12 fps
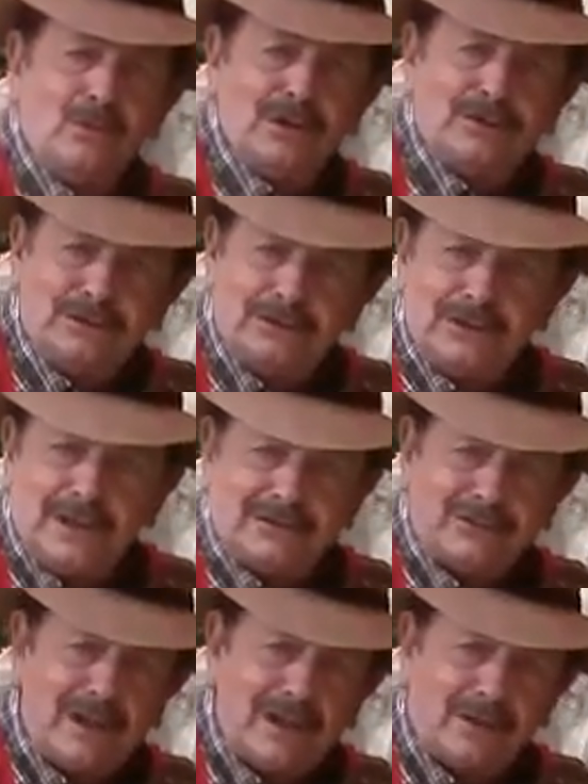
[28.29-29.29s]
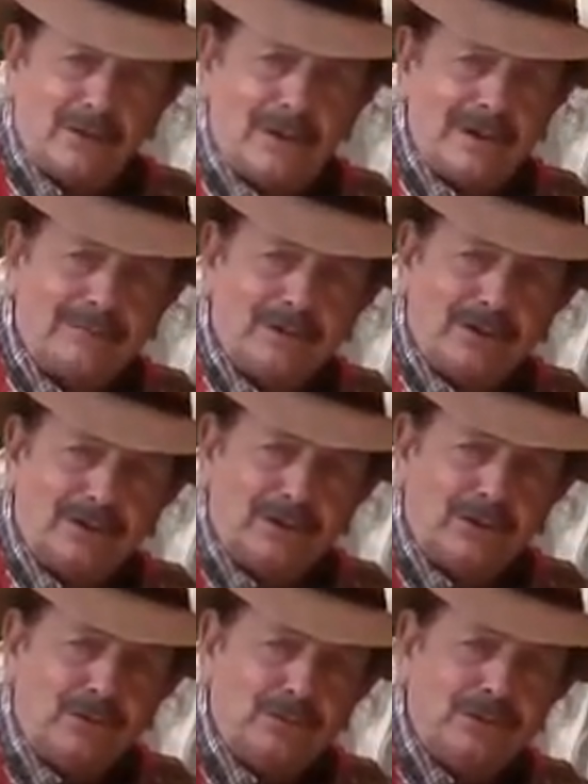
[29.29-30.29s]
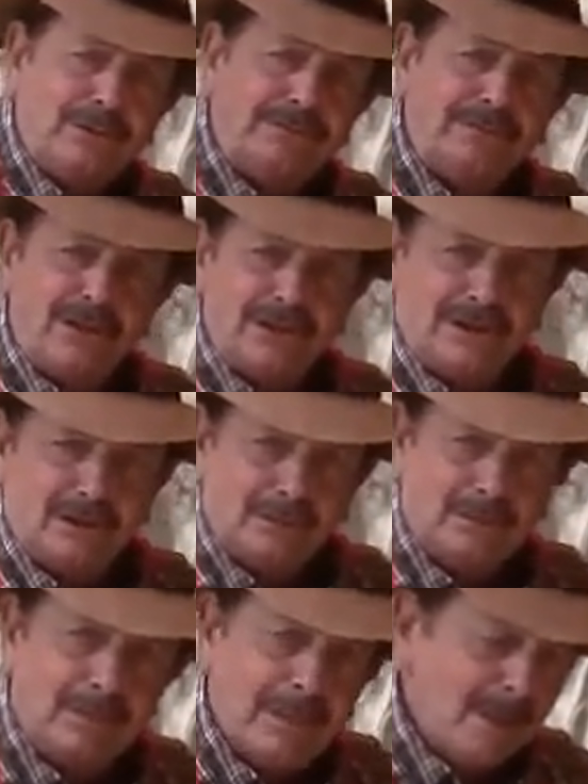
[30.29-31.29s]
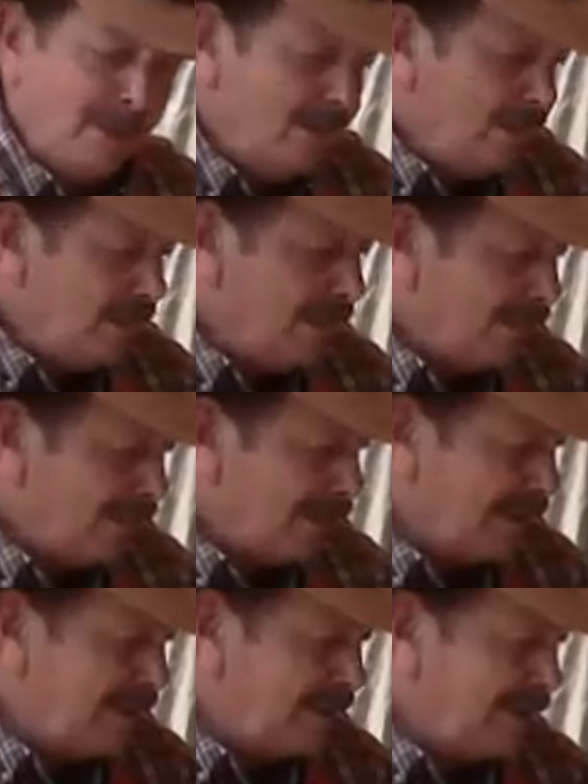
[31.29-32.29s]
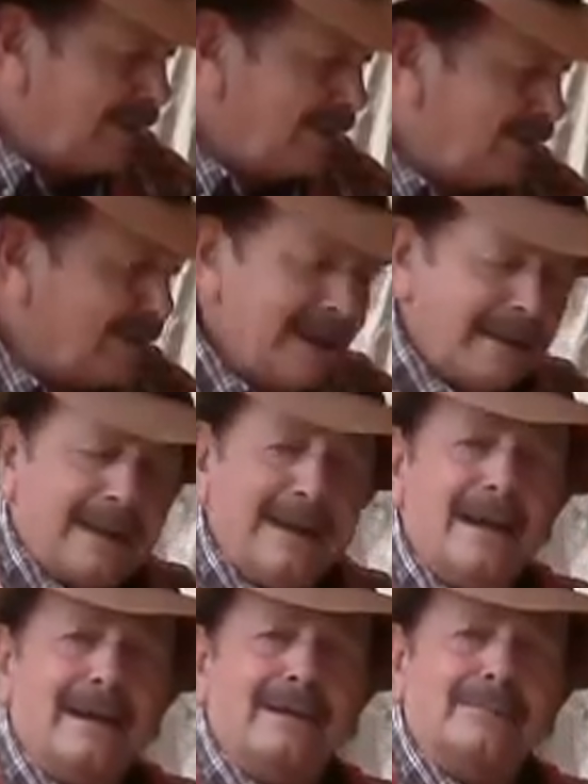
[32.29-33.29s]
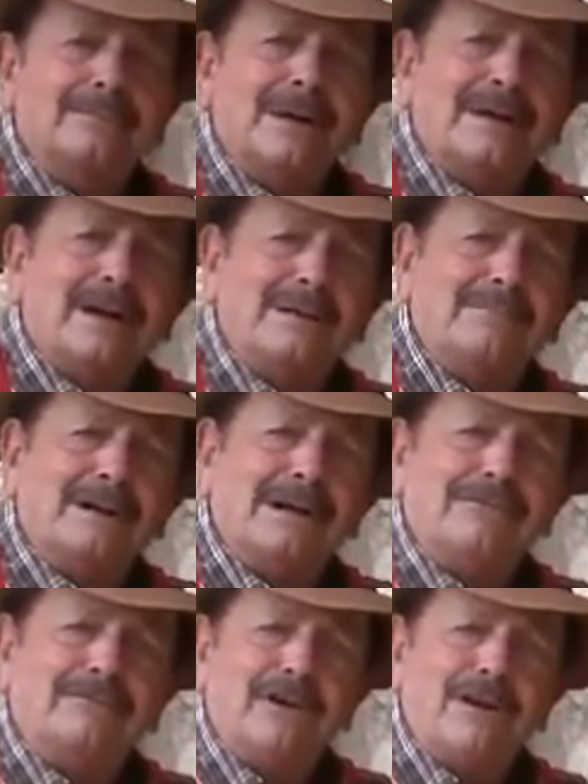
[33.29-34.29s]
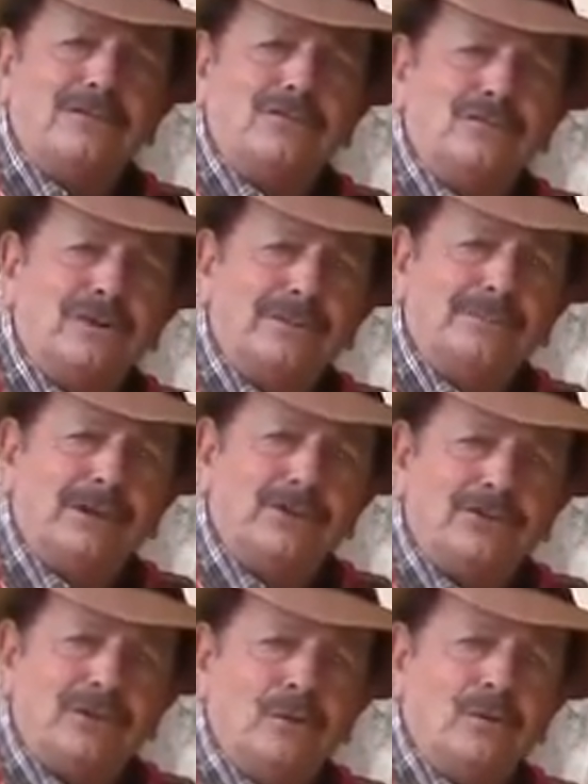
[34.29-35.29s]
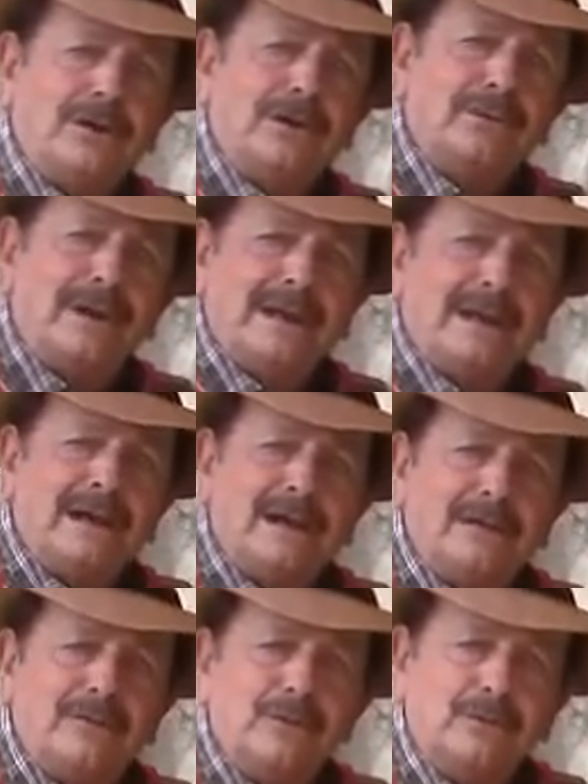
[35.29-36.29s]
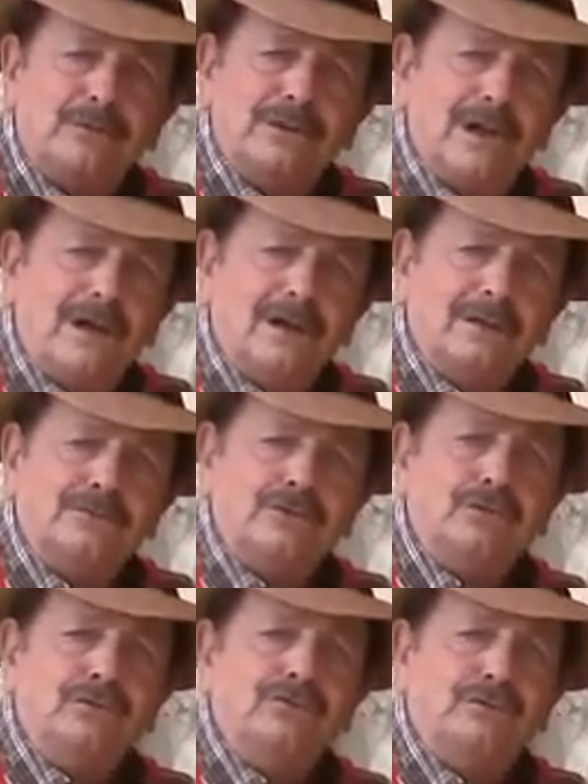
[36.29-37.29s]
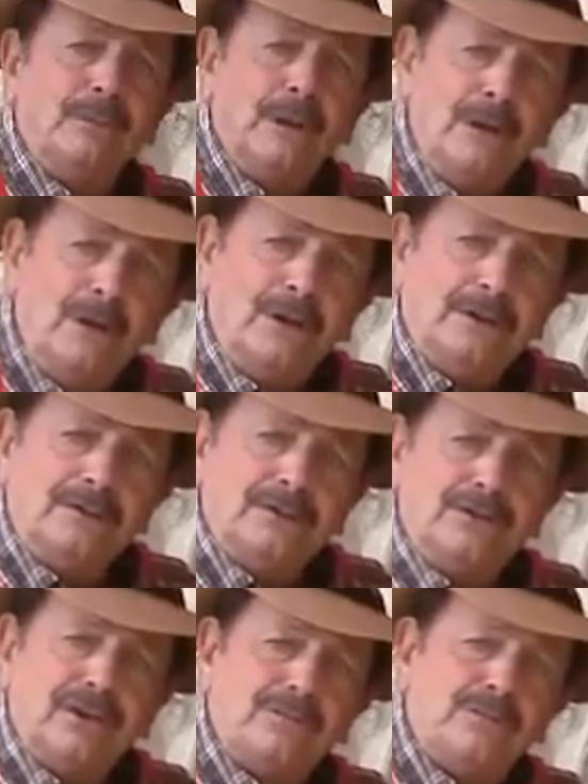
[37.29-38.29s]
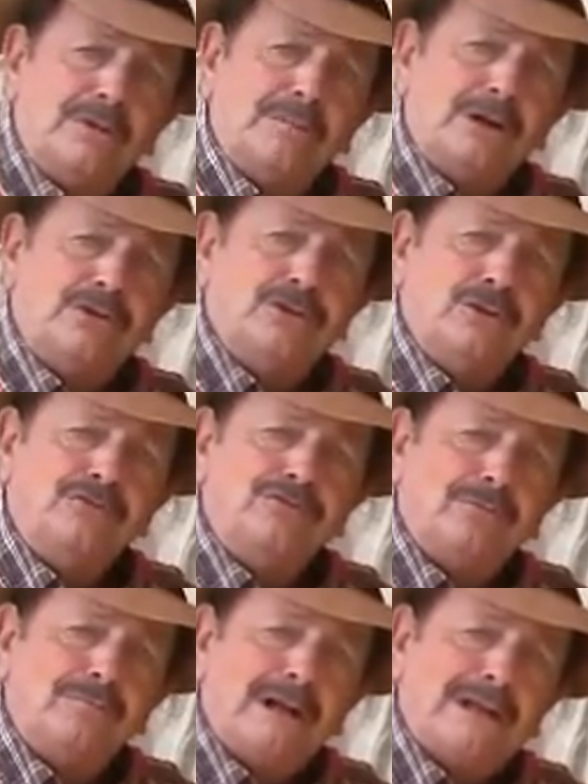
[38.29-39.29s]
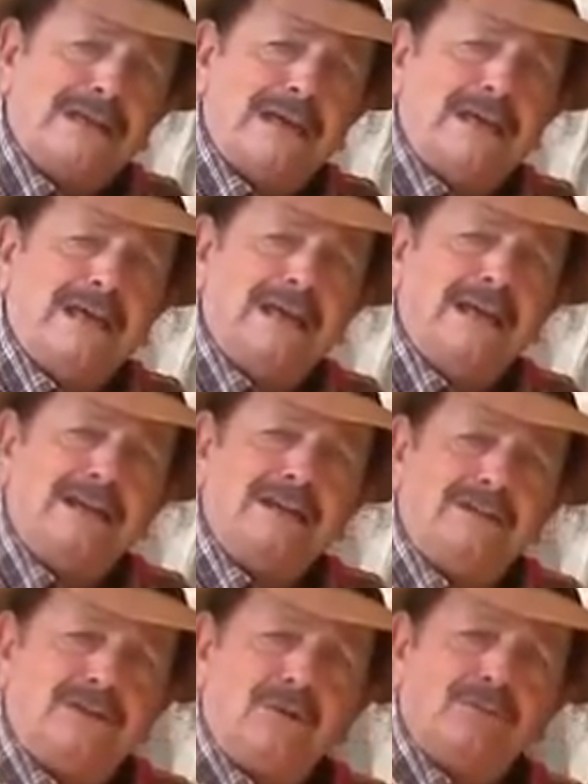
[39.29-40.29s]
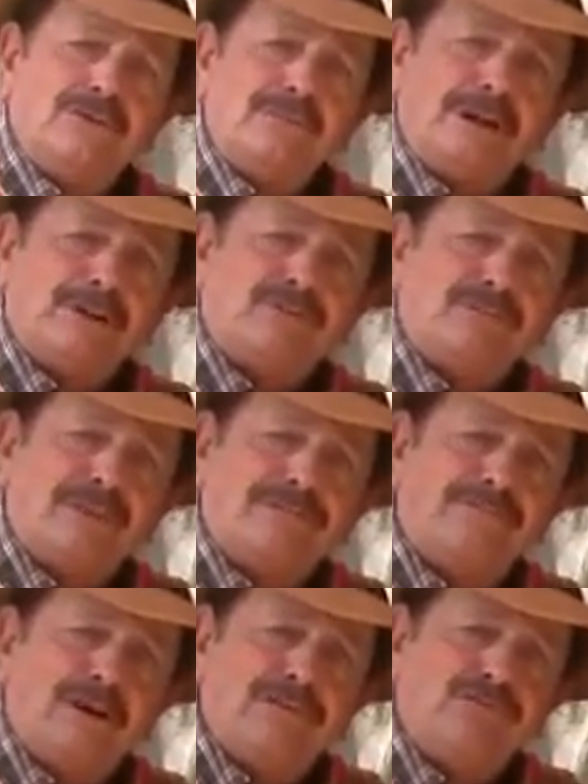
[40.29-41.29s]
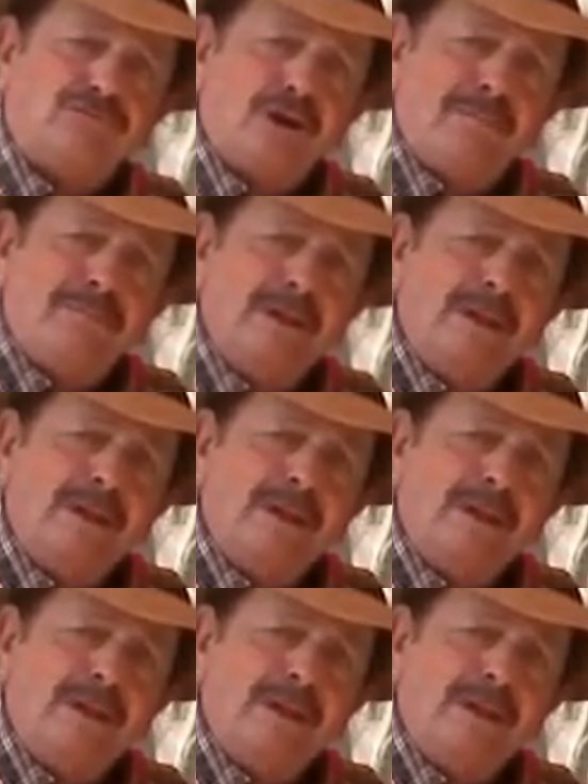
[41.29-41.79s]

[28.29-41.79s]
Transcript: which that's not going to have nothing to do with the video. I mean, uh, right now I got my fresh shrimp. they soaking right now in Rotel juice. Just empty my juice from my can and onto my, my fresh shrimp